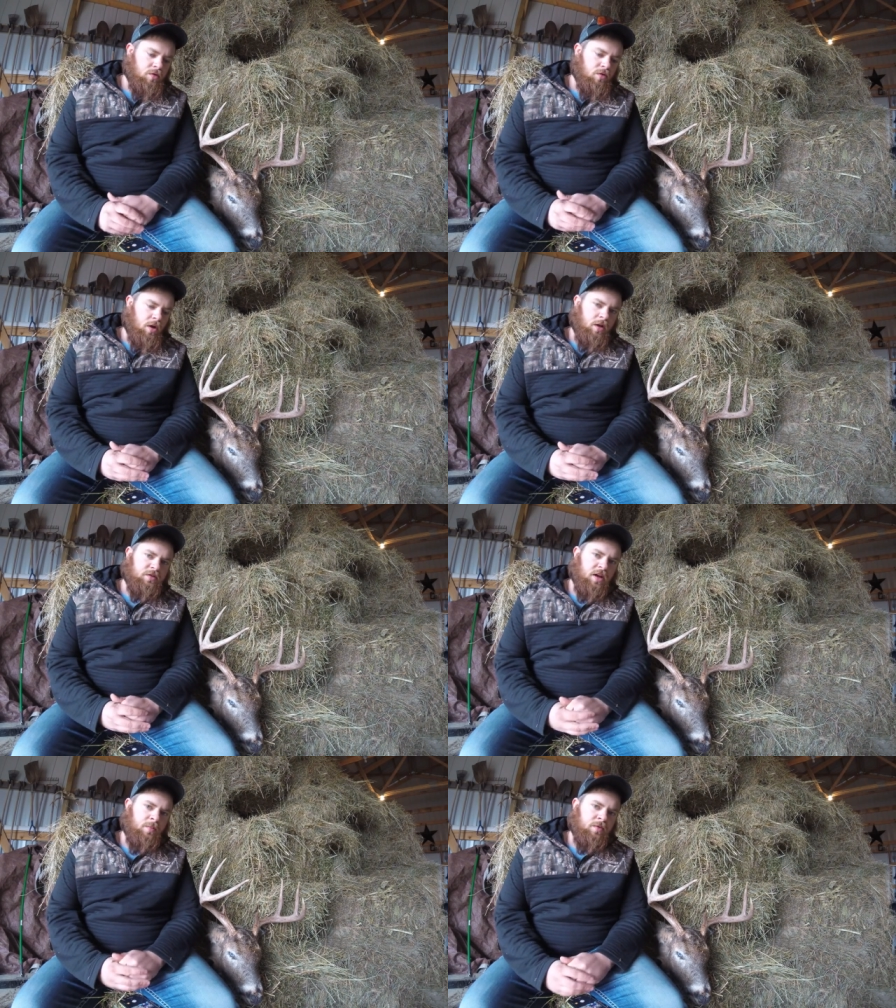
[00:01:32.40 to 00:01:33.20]
on
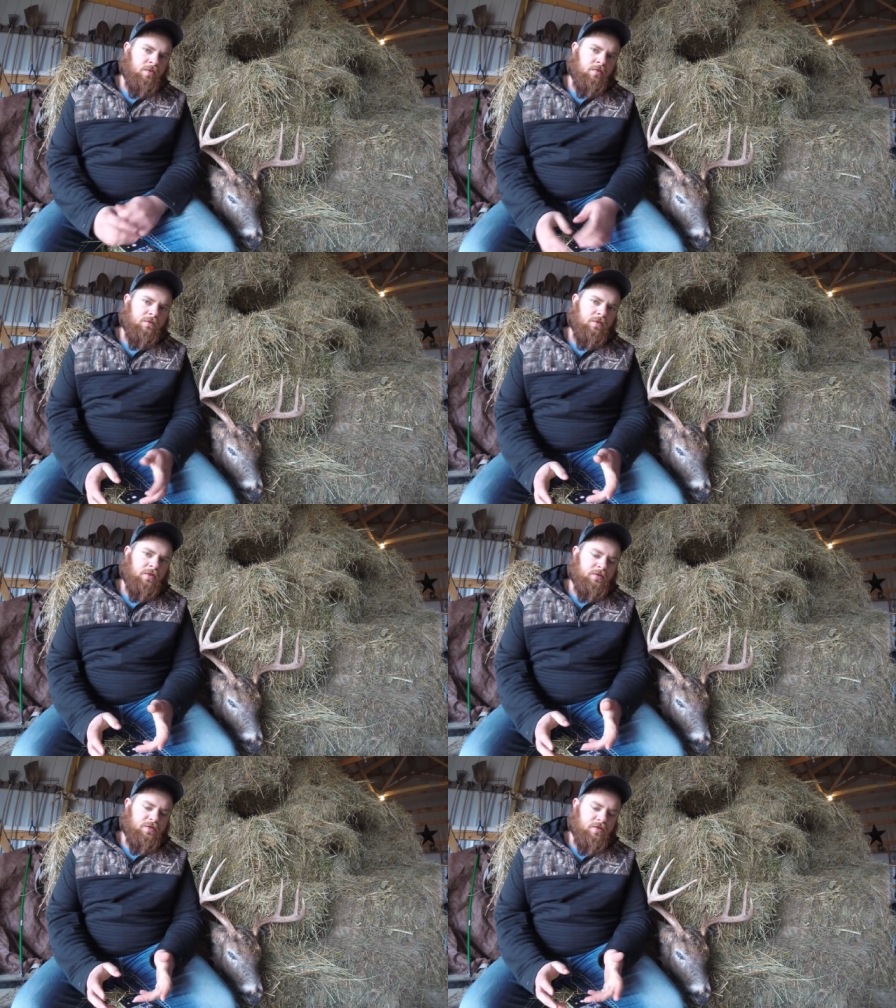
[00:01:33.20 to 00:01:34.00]
top of the
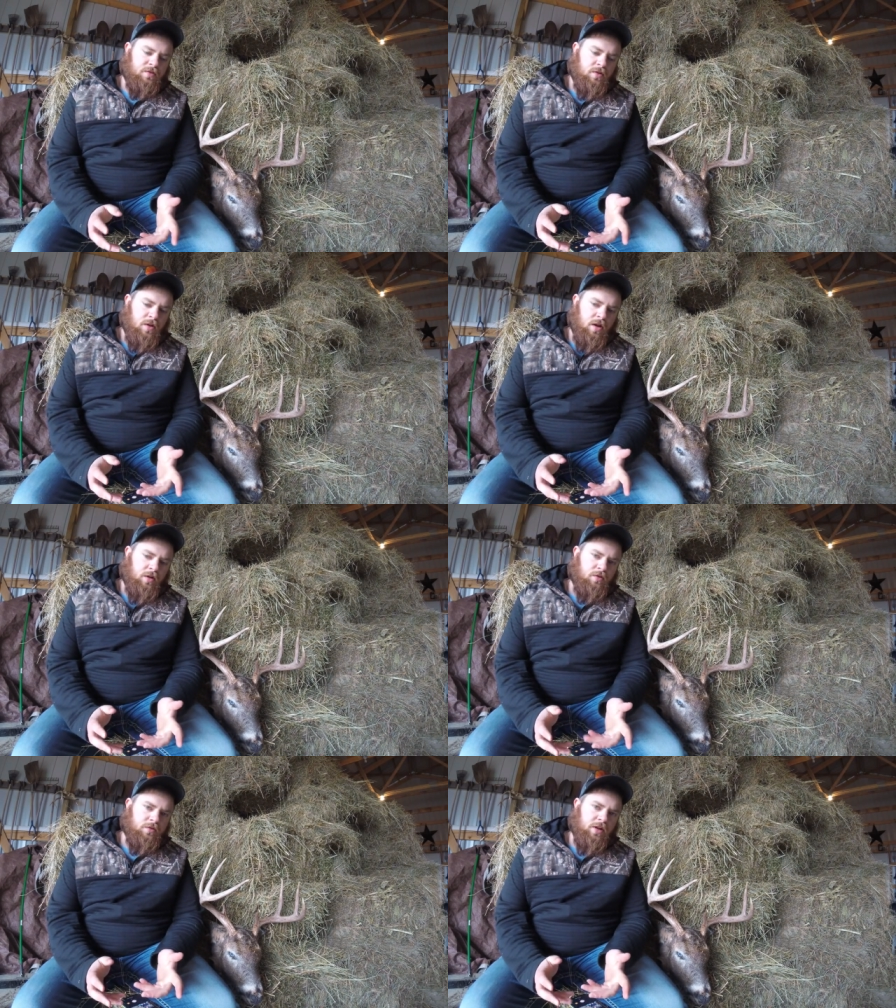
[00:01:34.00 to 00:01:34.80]
fields. I
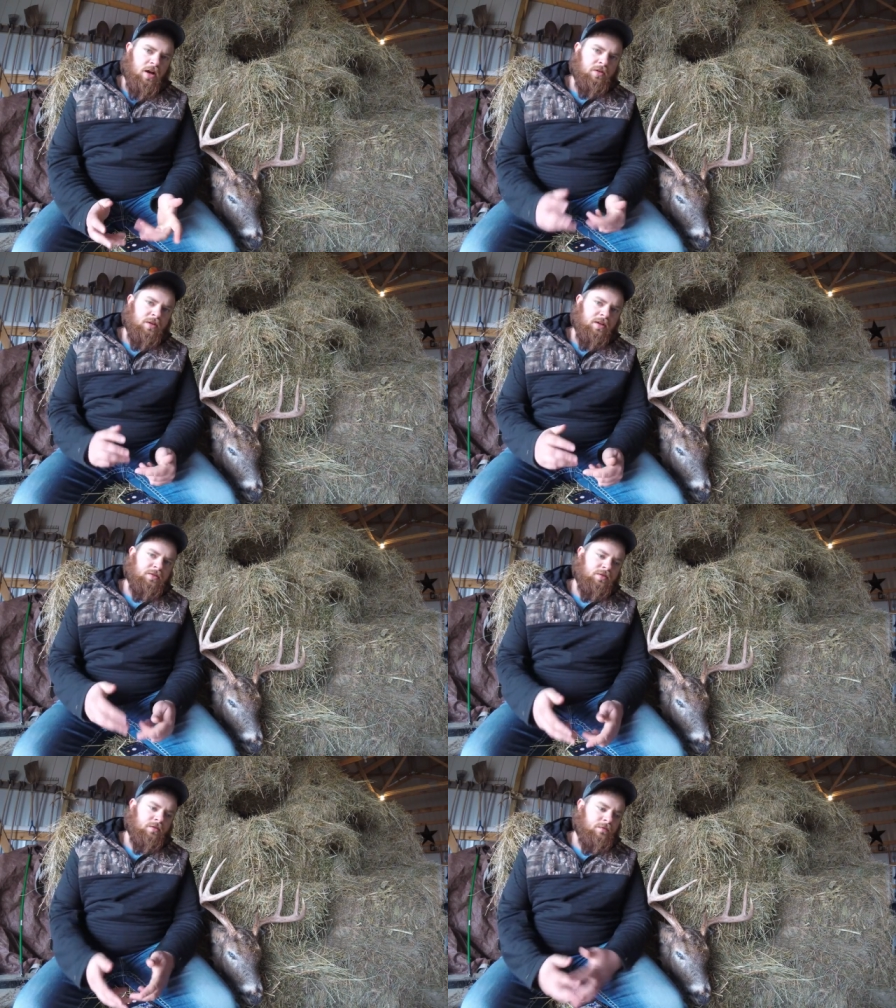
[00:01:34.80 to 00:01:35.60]
go down
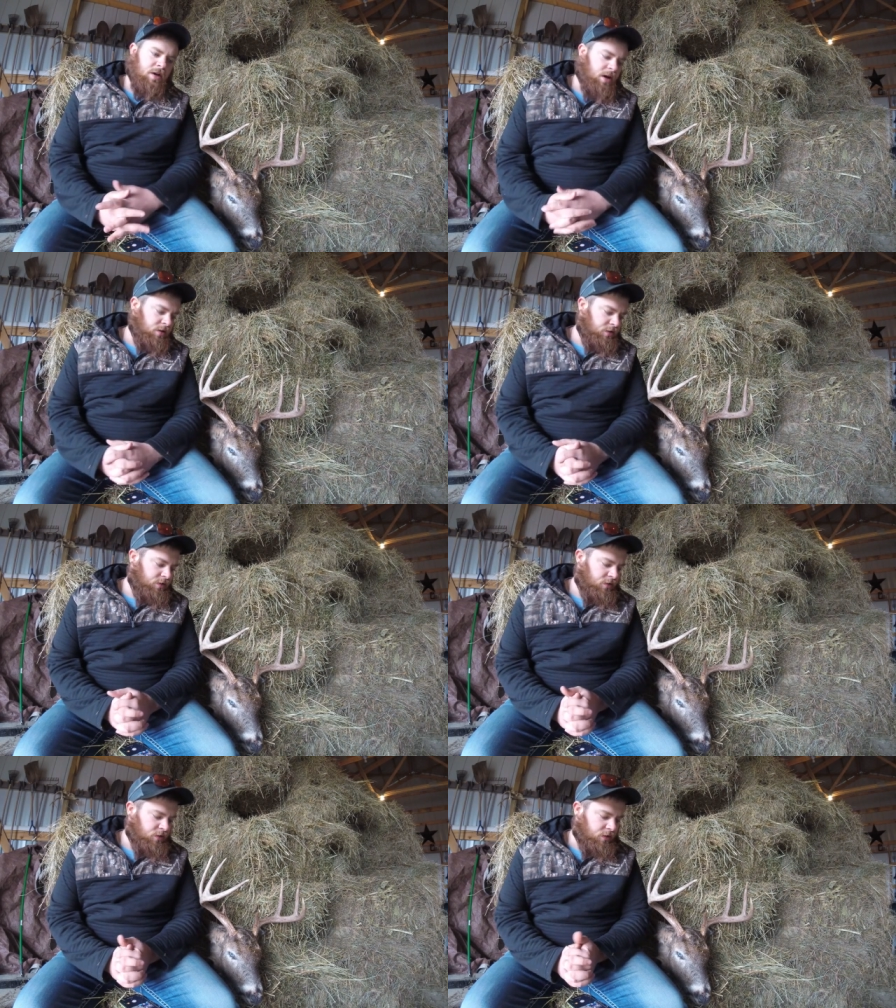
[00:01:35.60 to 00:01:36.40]
into the
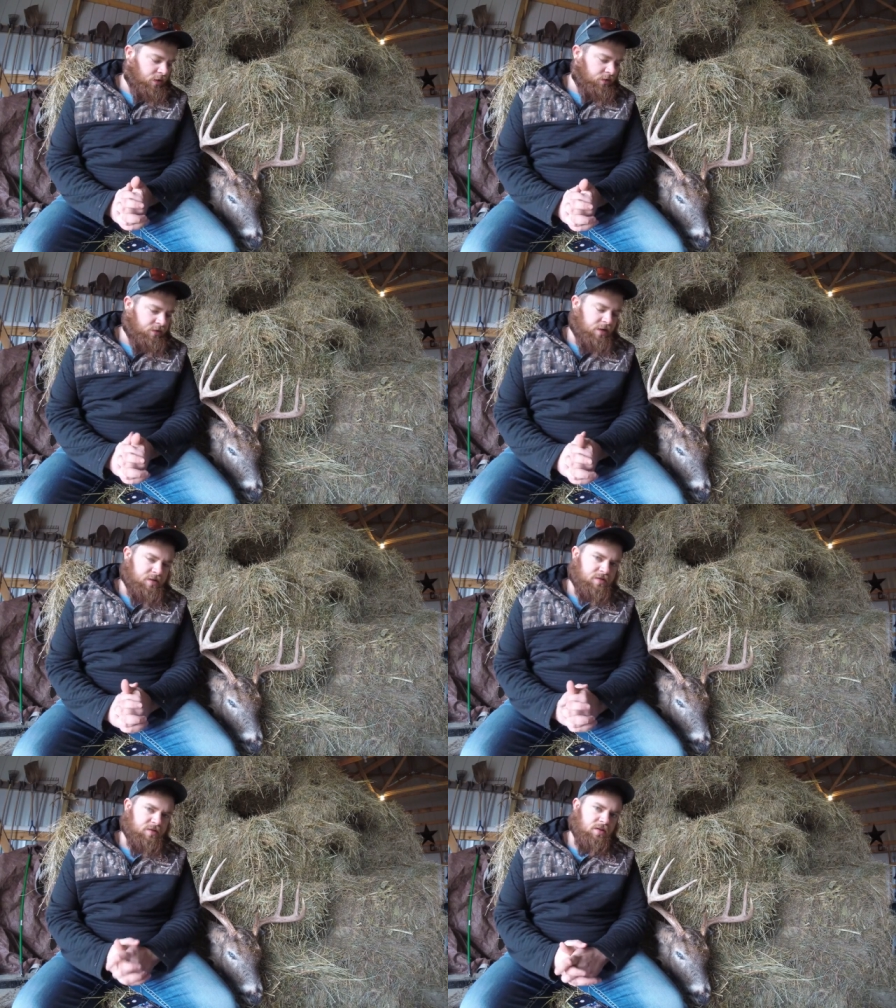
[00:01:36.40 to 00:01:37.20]
valley and on the
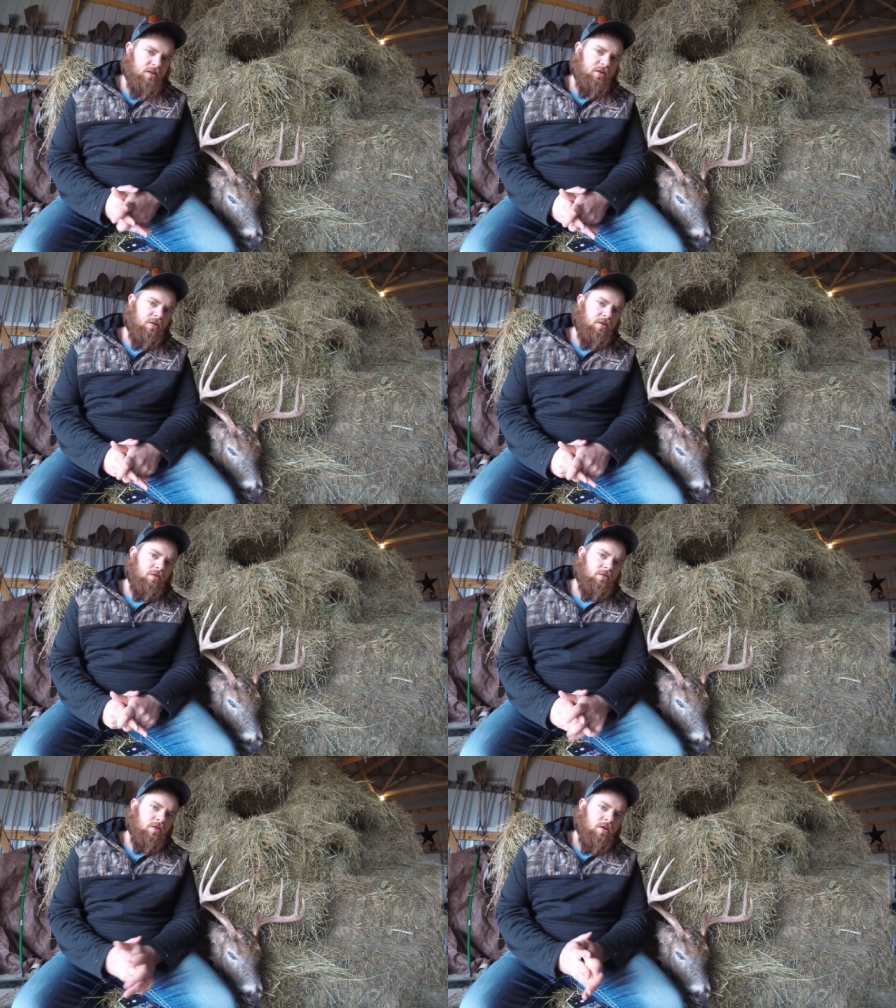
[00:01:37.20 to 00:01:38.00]
next
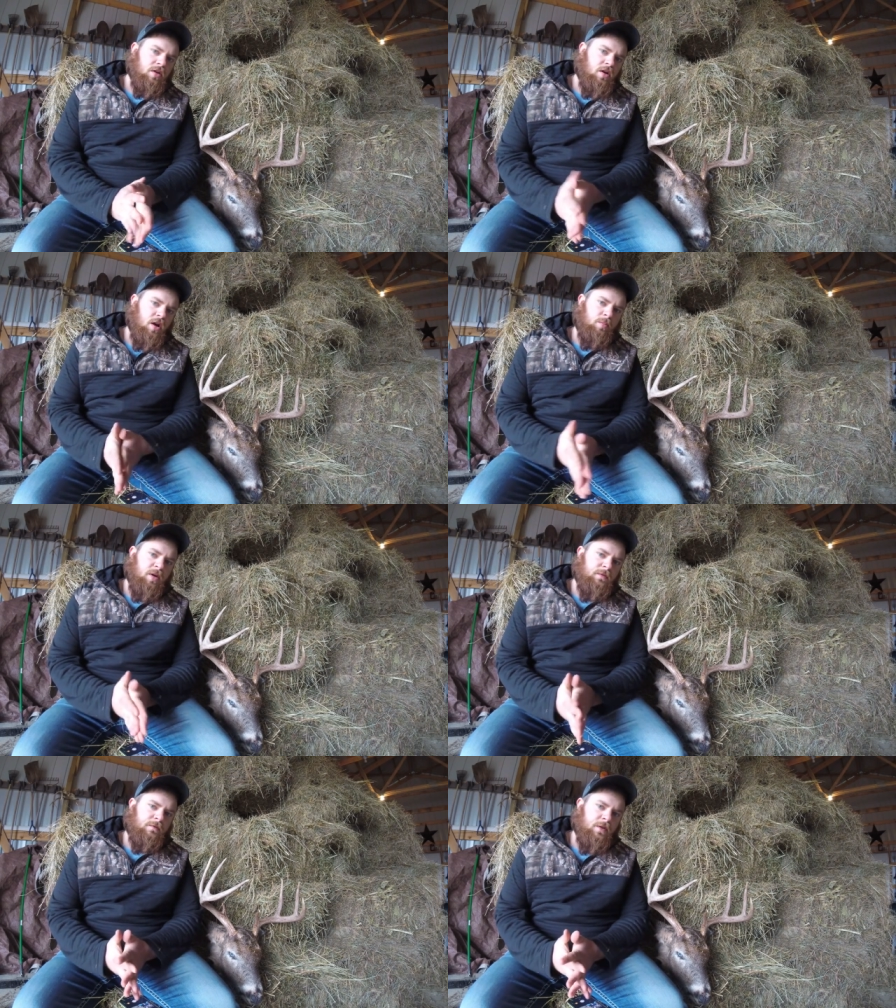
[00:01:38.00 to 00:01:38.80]
hill
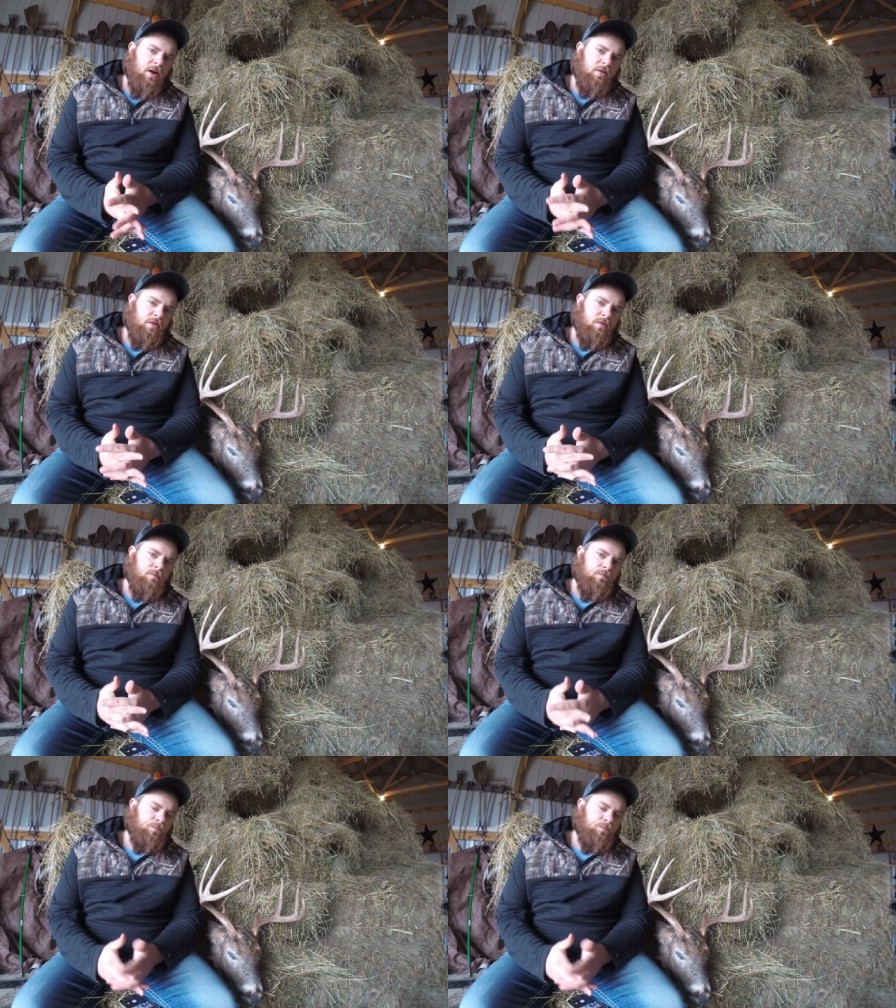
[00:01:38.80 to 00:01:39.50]
above the valley.